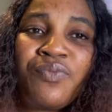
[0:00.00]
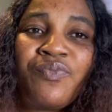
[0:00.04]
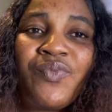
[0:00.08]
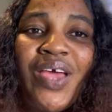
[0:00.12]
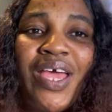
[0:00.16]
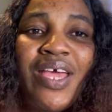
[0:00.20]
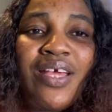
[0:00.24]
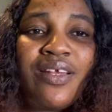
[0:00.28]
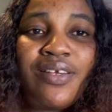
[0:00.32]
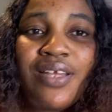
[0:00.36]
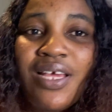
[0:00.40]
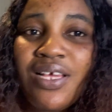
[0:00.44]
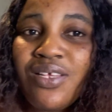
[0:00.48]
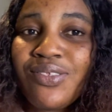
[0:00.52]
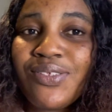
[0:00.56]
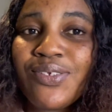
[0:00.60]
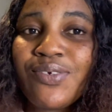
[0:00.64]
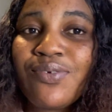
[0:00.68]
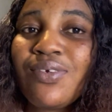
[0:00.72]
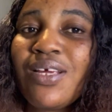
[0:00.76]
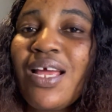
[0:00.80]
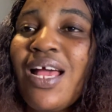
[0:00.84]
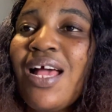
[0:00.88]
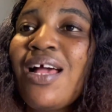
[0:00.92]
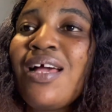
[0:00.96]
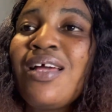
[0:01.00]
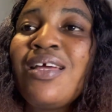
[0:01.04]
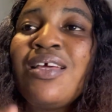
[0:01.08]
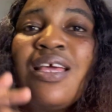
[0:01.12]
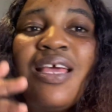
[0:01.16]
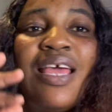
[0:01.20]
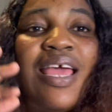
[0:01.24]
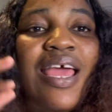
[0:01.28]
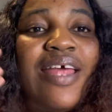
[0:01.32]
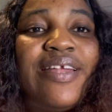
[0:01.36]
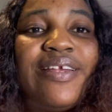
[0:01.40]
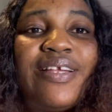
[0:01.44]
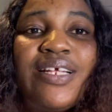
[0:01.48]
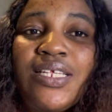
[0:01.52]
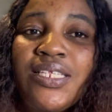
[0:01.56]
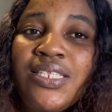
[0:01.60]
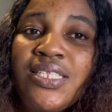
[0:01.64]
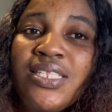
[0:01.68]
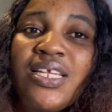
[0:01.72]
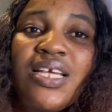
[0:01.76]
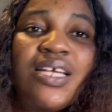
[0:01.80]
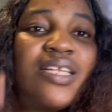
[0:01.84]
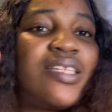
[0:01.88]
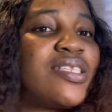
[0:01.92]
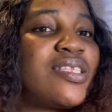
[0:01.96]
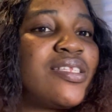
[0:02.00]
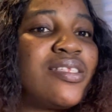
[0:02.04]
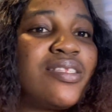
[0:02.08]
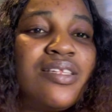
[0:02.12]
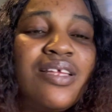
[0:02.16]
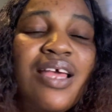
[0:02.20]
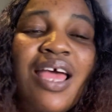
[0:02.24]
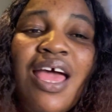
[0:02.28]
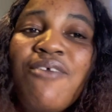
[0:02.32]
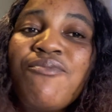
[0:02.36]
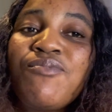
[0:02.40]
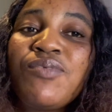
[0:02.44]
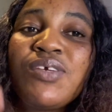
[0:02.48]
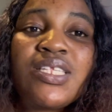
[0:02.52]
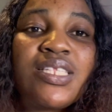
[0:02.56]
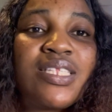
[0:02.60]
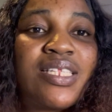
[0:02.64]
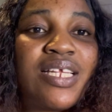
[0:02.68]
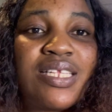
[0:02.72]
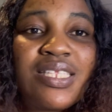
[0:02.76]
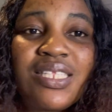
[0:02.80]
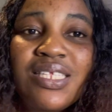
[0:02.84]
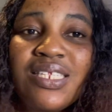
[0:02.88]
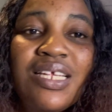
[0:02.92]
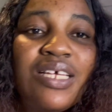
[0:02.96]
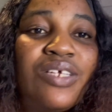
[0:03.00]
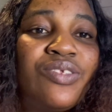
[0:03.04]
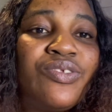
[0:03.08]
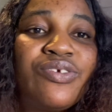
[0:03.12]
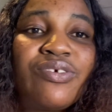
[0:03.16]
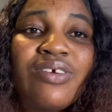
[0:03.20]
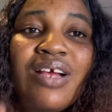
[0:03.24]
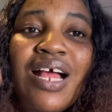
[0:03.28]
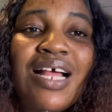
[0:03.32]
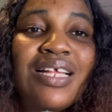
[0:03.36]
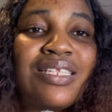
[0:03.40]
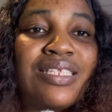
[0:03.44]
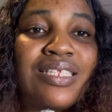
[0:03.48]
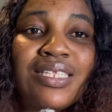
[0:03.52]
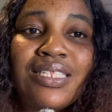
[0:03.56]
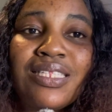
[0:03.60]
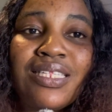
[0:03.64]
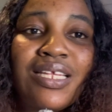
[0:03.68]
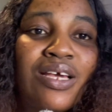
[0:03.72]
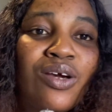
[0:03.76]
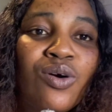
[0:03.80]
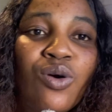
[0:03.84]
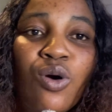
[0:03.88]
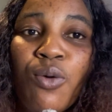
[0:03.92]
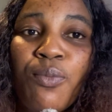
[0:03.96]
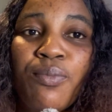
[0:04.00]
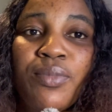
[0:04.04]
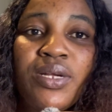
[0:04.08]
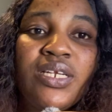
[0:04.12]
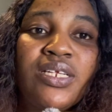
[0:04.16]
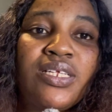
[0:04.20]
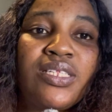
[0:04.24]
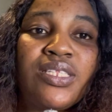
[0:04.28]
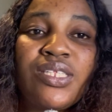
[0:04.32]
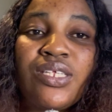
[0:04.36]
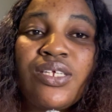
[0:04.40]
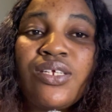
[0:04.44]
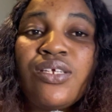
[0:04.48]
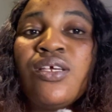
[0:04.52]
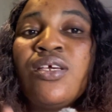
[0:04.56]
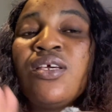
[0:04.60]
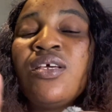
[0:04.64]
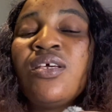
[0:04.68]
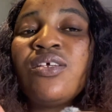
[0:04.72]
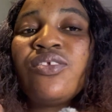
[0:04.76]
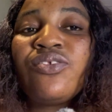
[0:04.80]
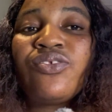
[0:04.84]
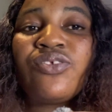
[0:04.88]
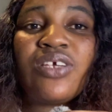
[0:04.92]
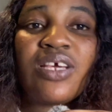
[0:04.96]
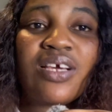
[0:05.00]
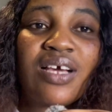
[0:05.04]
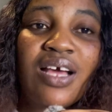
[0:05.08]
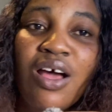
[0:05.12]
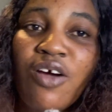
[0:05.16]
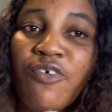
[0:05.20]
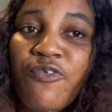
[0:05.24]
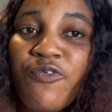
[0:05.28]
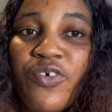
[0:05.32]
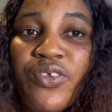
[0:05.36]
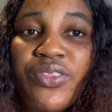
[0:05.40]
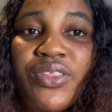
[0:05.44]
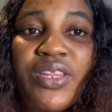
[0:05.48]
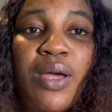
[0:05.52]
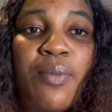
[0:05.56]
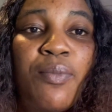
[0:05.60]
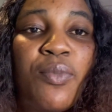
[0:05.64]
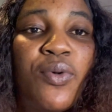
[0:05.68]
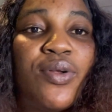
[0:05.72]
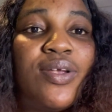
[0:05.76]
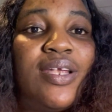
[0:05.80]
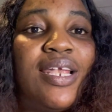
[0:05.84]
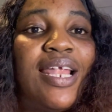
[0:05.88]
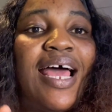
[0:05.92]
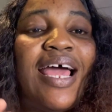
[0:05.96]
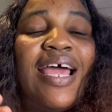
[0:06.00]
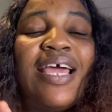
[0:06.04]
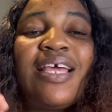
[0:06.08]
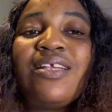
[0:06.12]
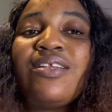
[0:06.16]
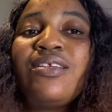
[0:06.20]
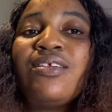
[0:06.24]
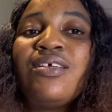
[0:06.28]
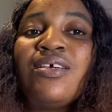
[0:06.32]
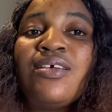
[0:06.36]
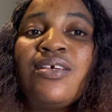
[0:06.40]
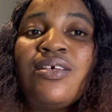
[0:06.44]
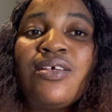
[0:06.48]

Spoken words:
If you are in Nigeria, any states, every state in Nigeria has a tech community. Check out for them online.